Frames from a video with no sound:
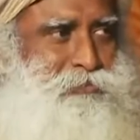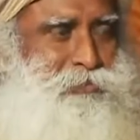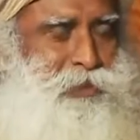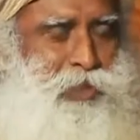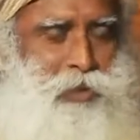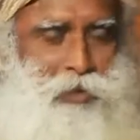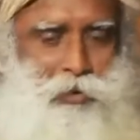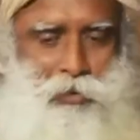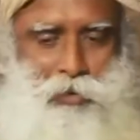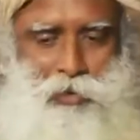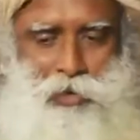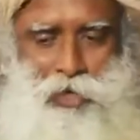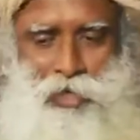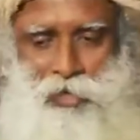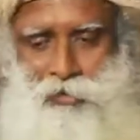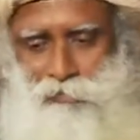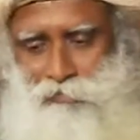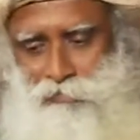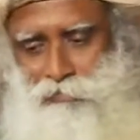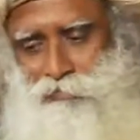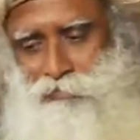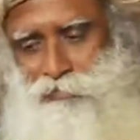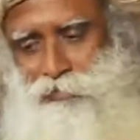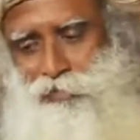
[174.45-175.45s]
Their whole
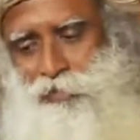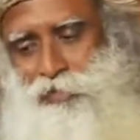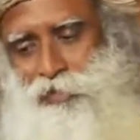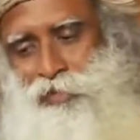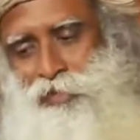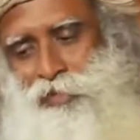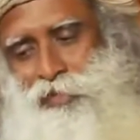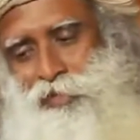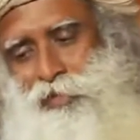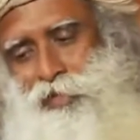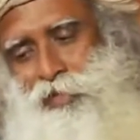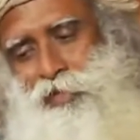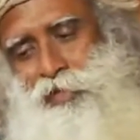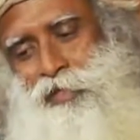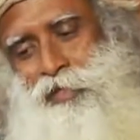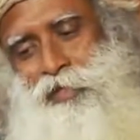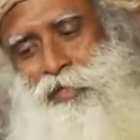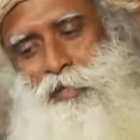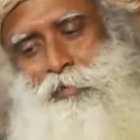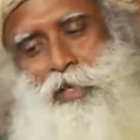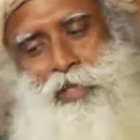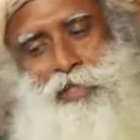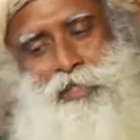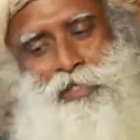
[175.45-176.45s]
life
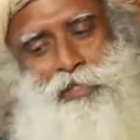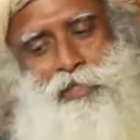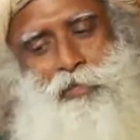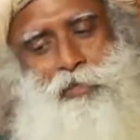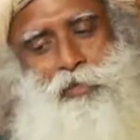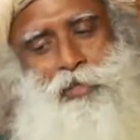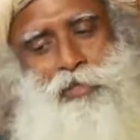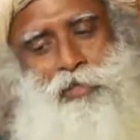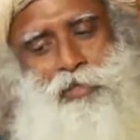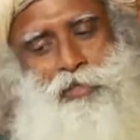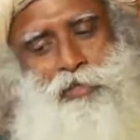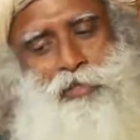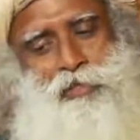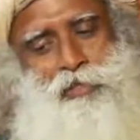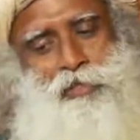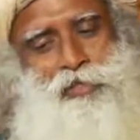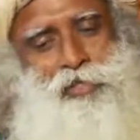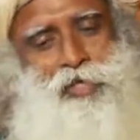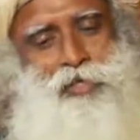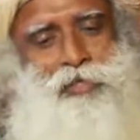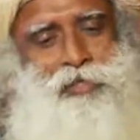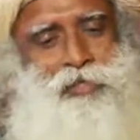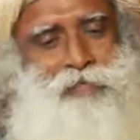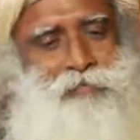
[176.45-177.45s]
remains within
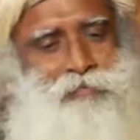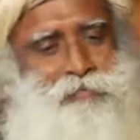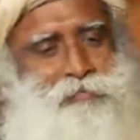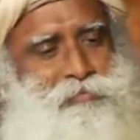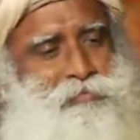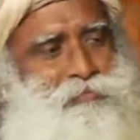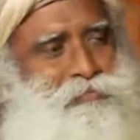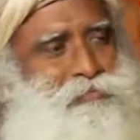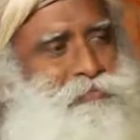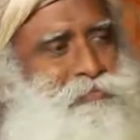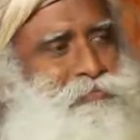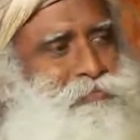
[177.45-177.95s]
certain